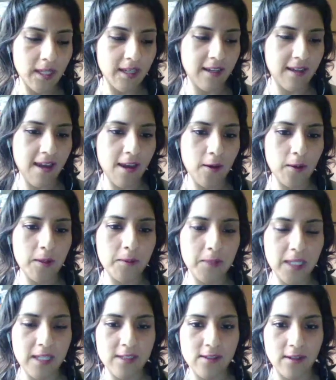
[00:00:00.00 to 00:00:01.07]
I
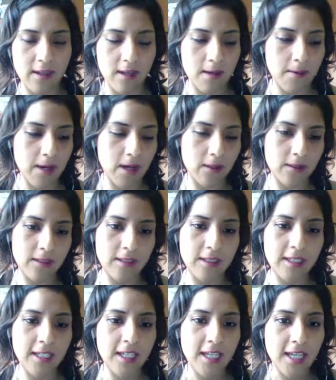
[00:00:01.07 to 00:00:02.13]
will be talking about